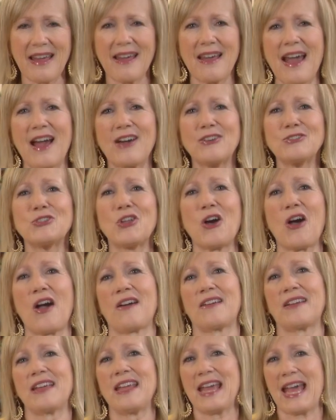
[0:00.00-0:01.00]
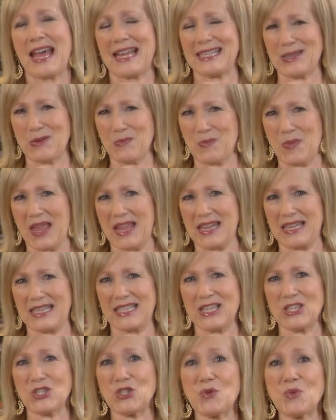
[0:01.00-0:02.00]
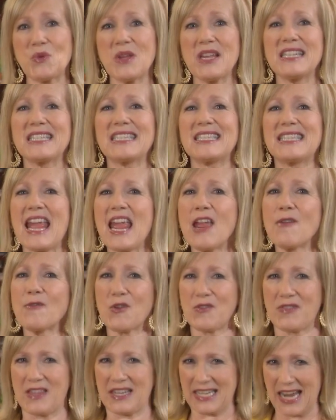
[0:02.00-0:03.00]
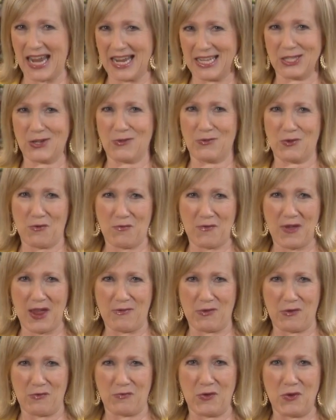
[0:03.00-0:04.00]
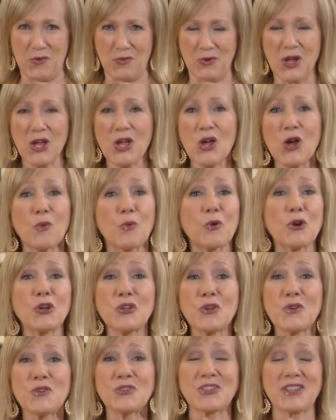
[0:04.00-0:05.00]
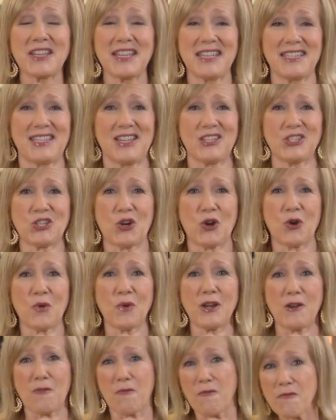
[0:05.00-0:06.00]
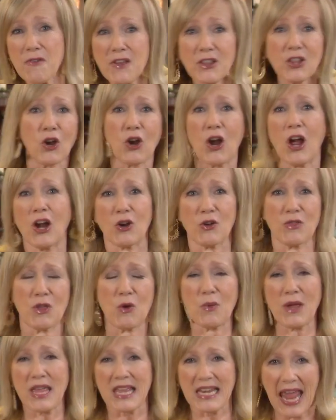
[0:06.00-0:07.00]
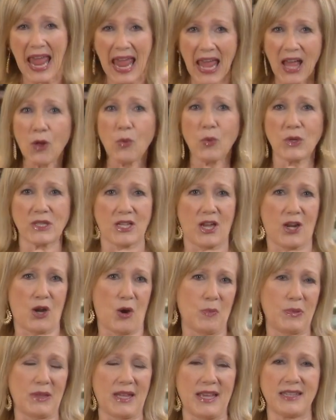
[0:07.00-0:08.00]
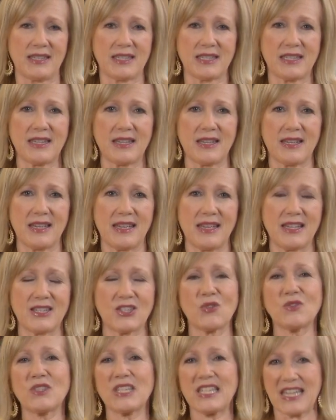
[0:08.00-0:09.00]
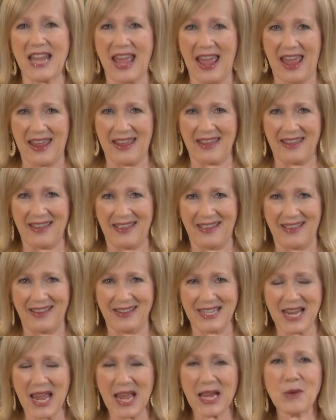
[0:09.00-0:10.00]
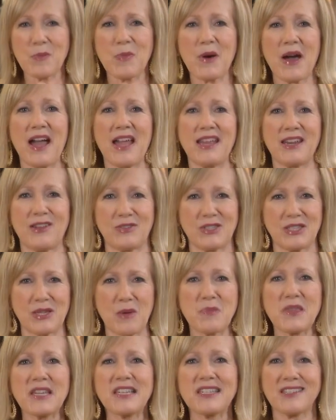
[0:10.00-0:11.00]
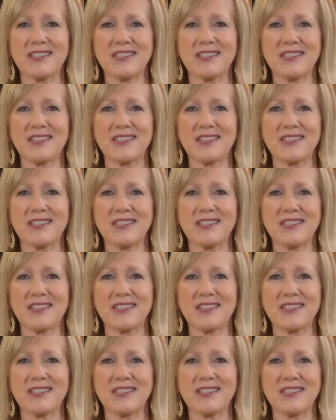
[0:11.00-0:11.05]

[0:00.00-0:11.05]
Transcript: How long has it been since you savored the taste of your favorite food? We're usually in such a hurry to fill our hunger that we inhale what's on our plates. So today, take a bite of something